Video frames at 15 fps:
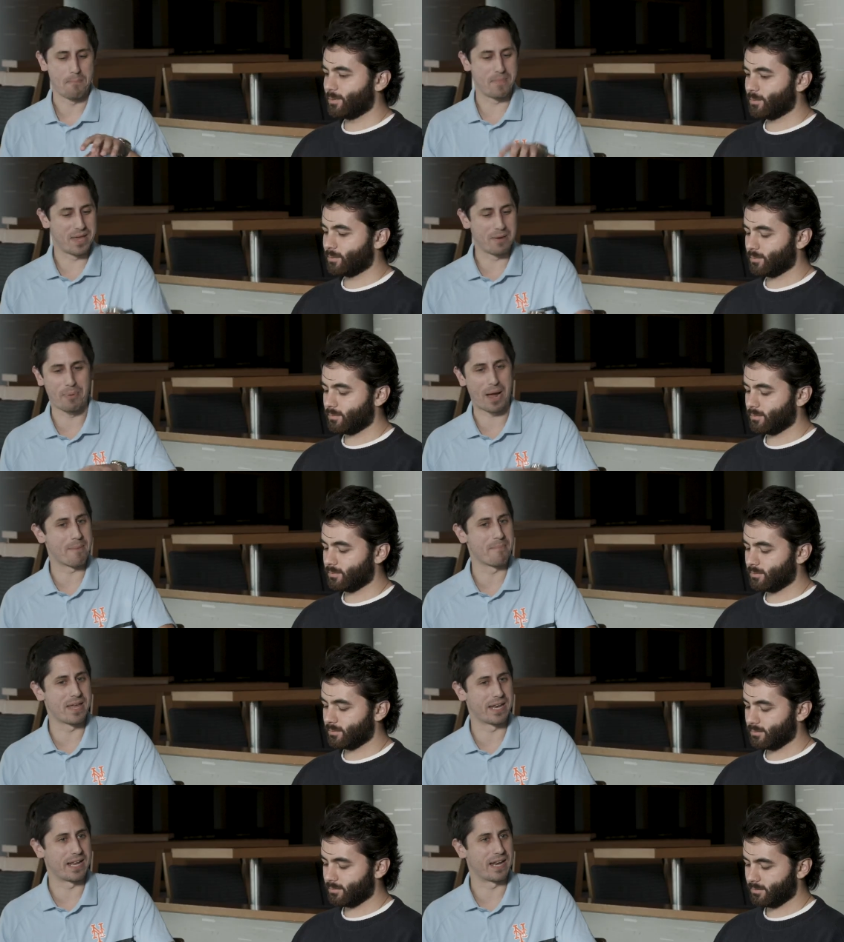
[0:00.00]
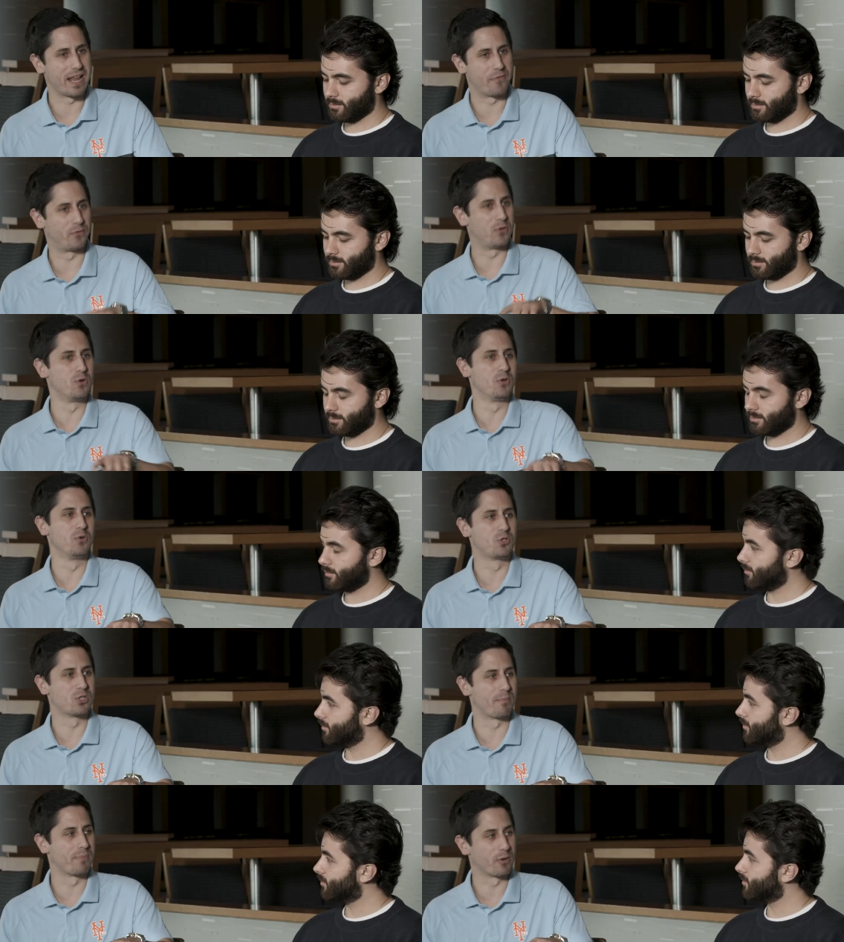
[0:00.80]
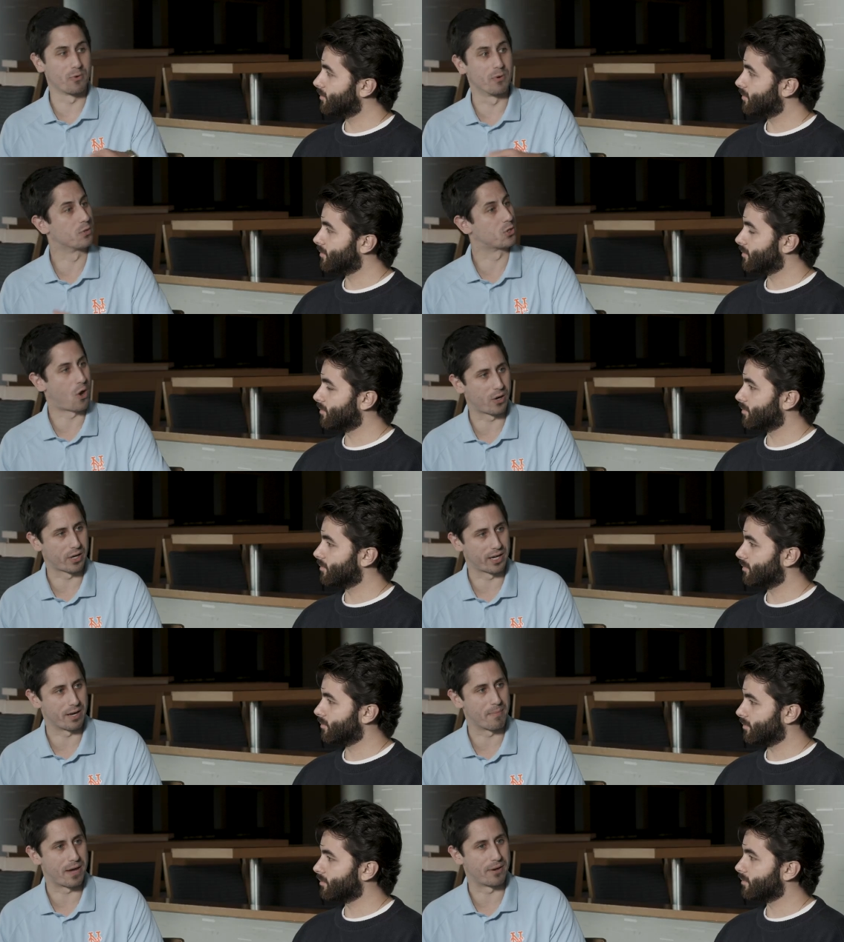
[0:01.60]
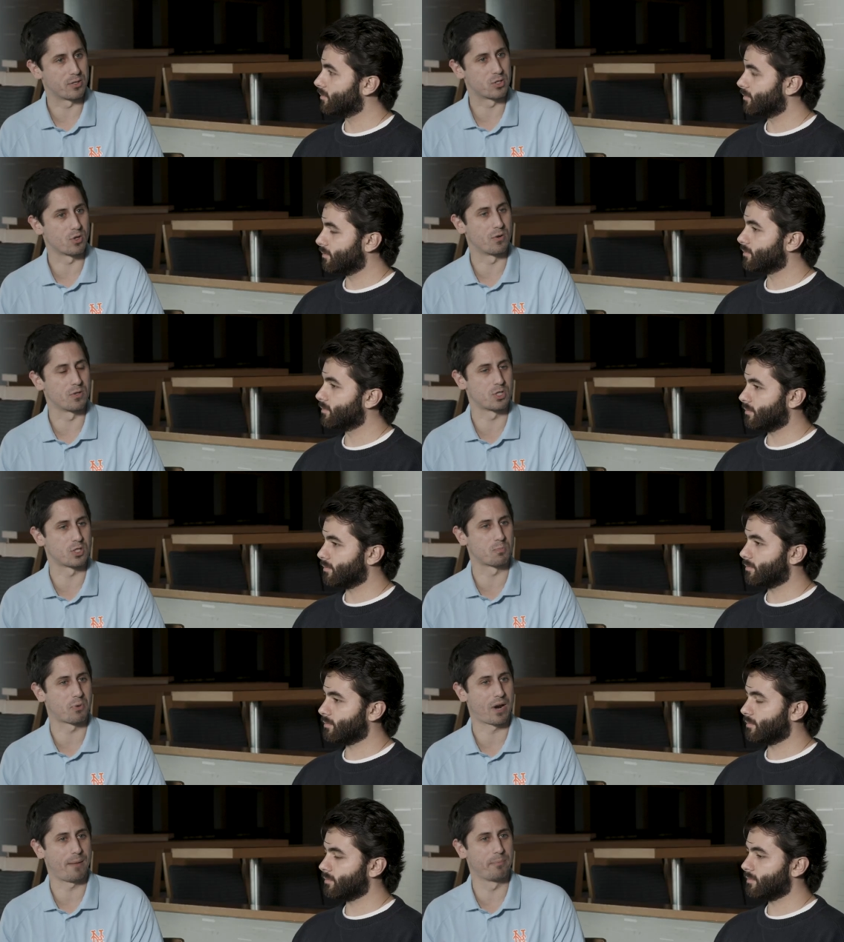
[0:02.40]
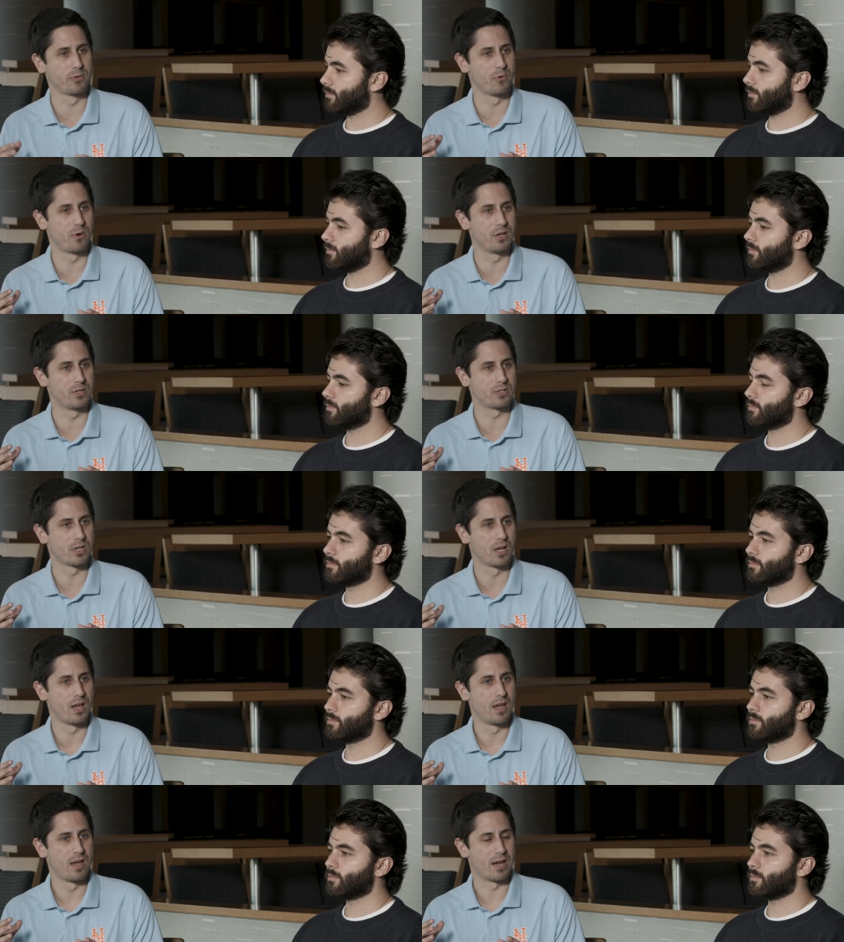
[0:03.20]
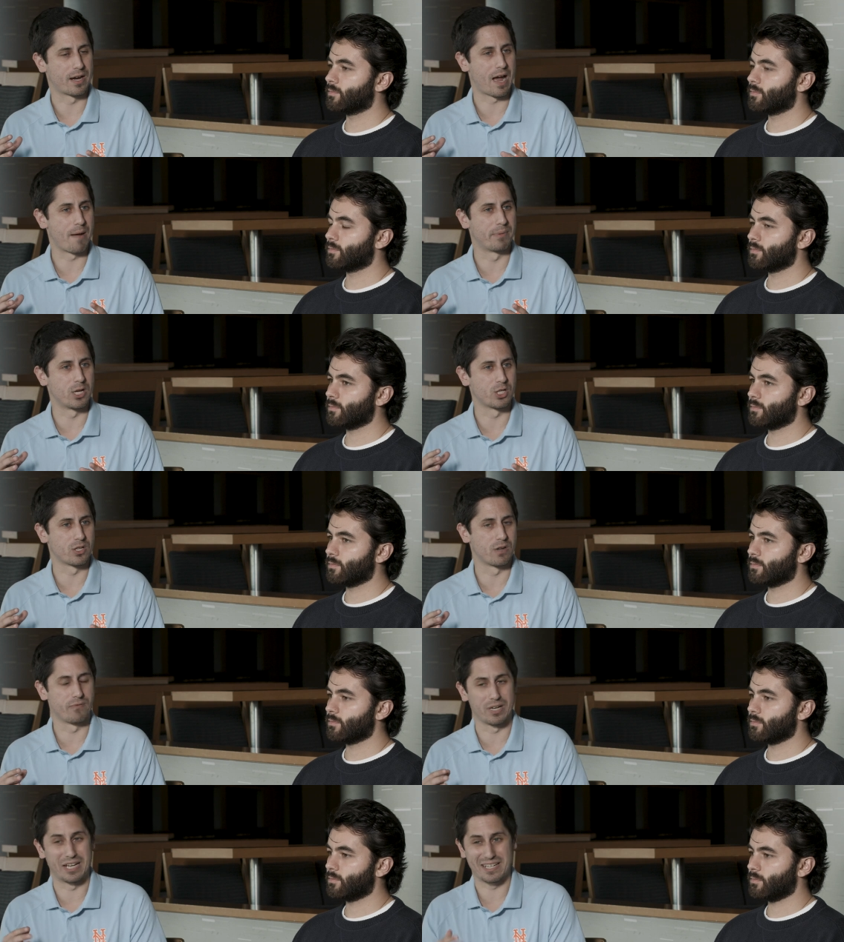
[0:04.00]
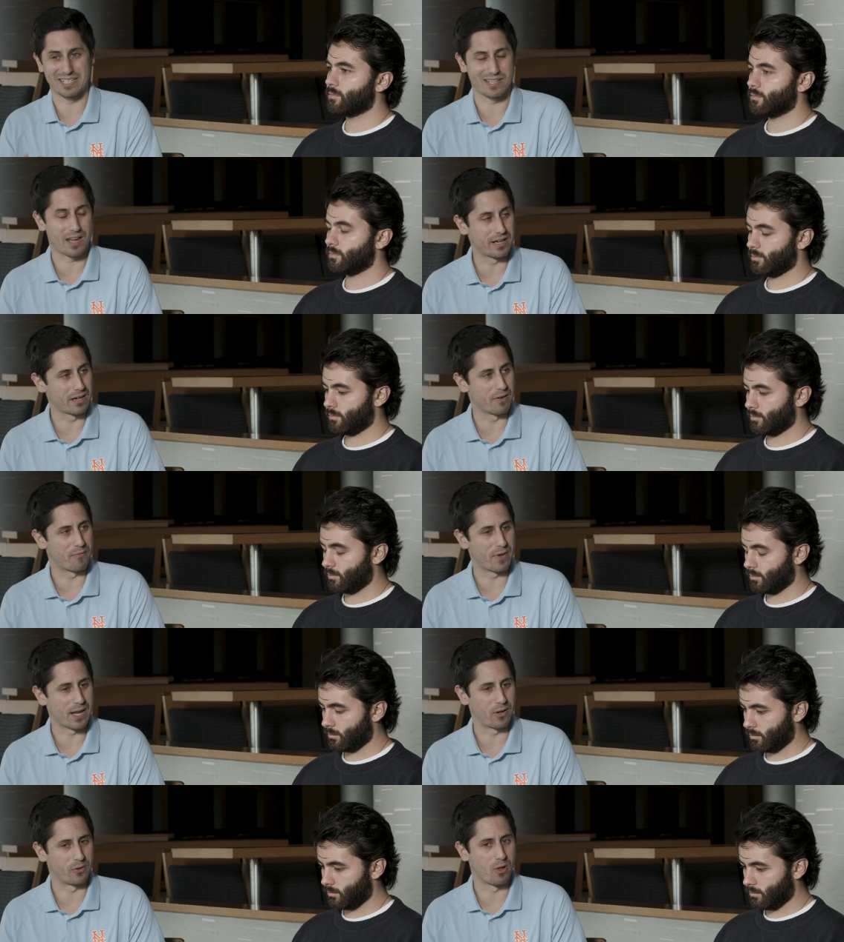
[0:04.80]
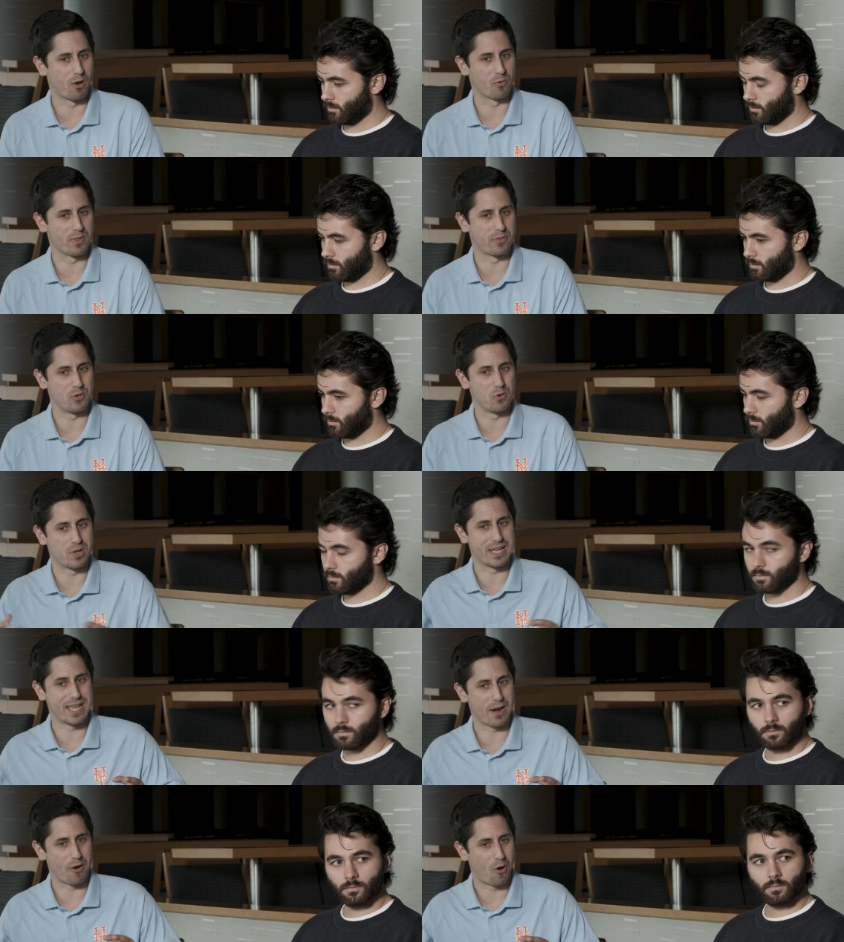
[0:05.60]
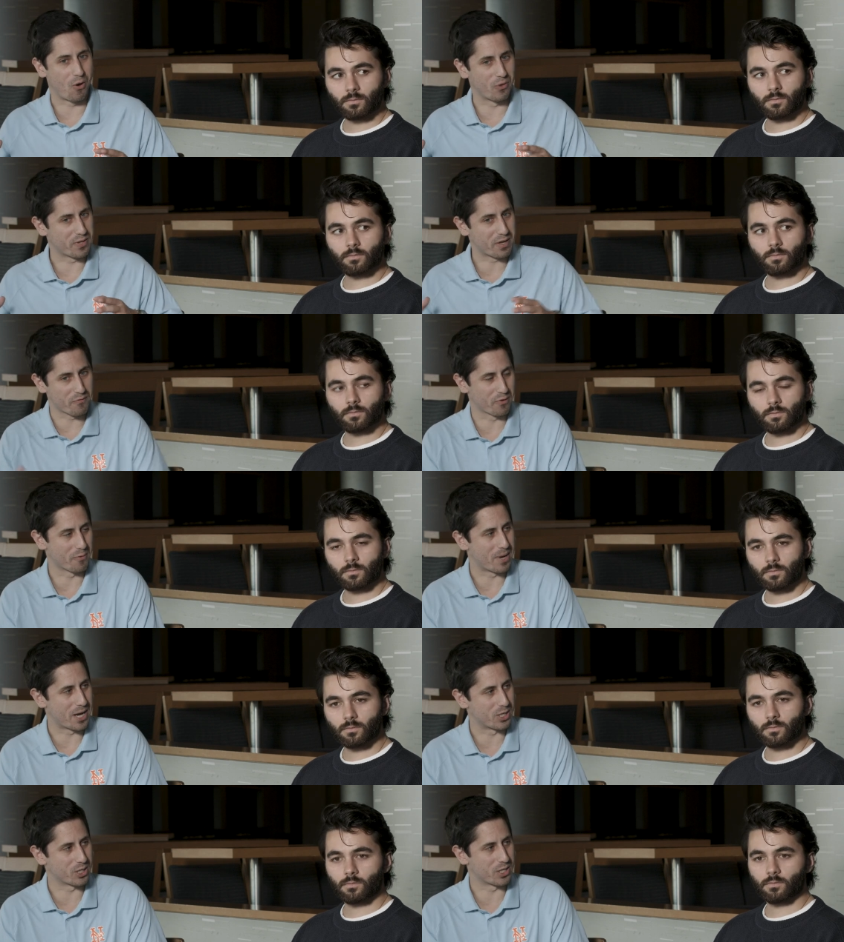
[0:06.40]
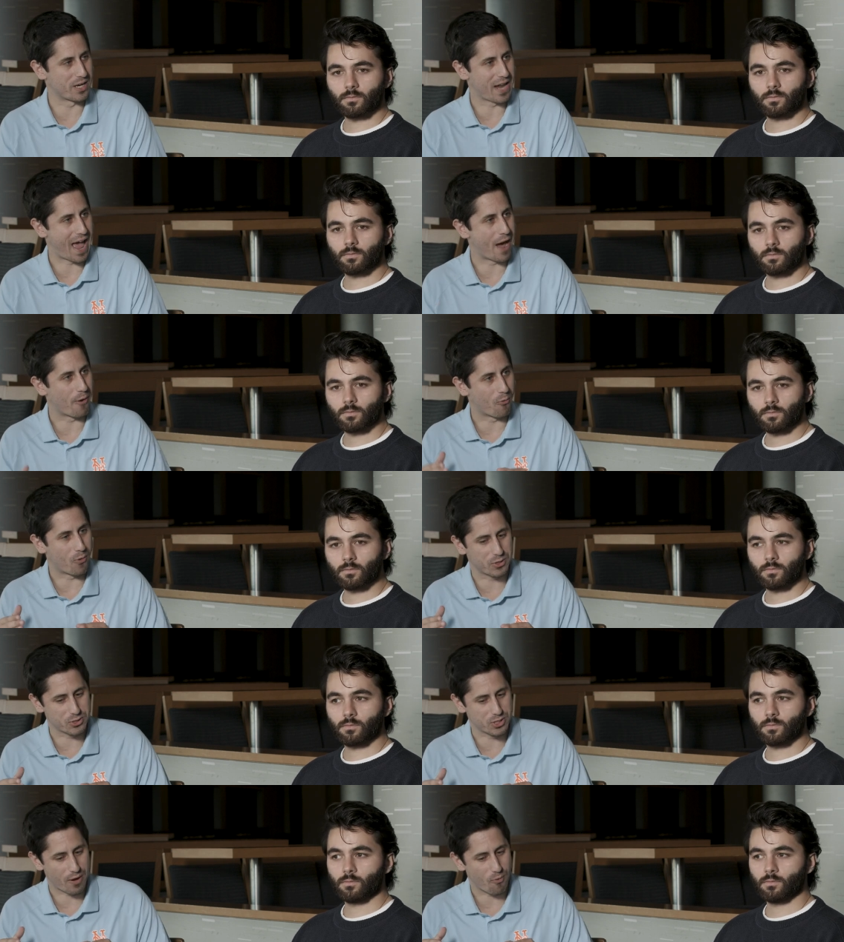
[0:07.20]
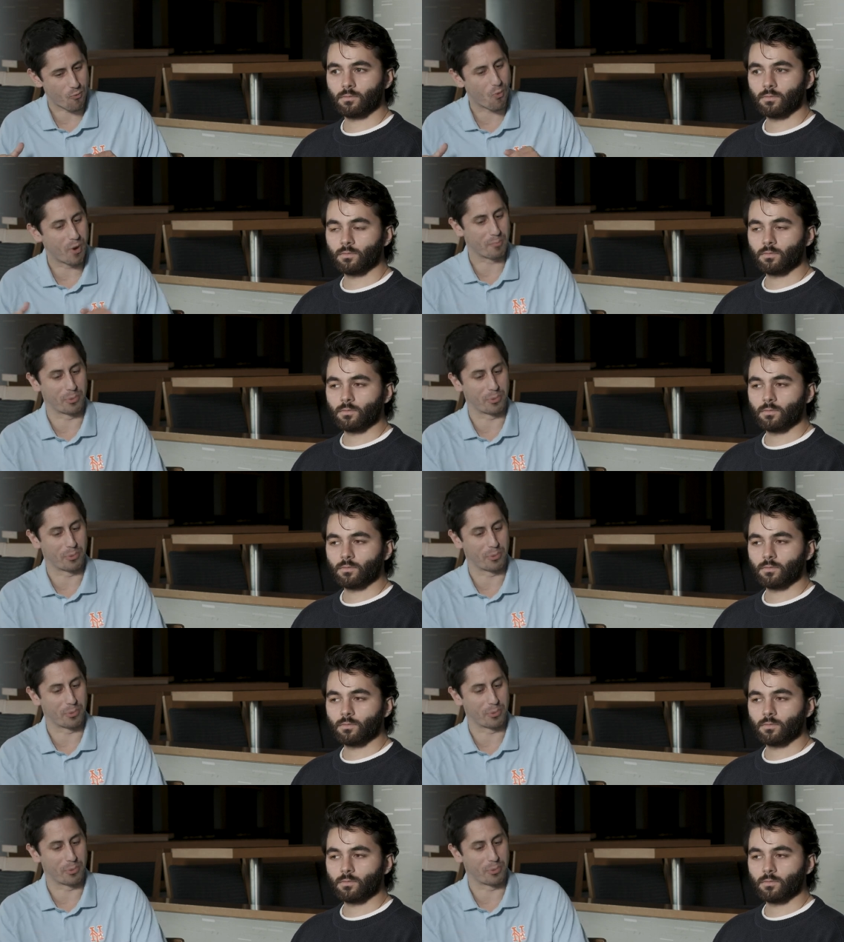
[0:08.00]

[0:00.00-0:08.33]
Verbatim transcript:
Speaker 1: minute by minute, if you knew something, we were talking about it. So it just probably was a combination of an exciting event along with you could get all the information at once at one